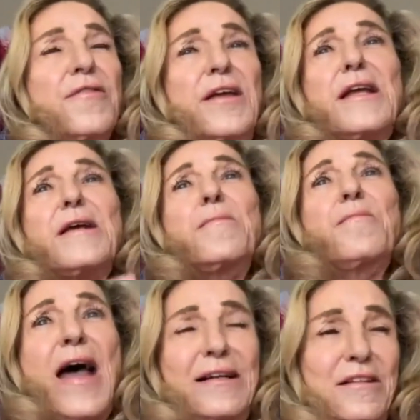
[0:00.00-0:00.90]
the
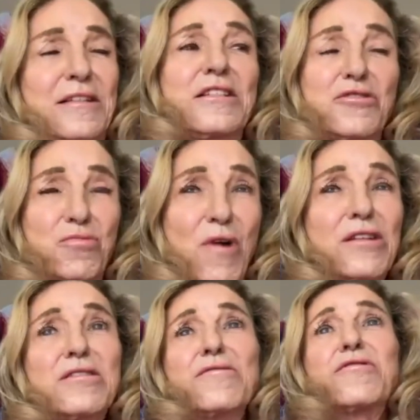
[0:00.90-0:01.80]
impact that this
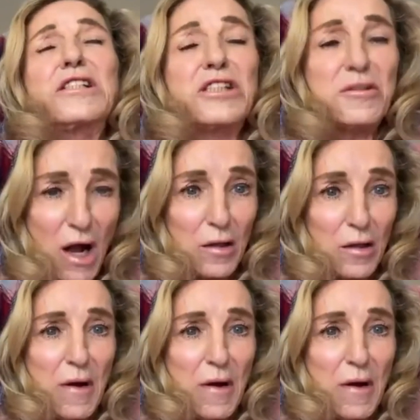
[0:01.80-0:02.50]
relatively small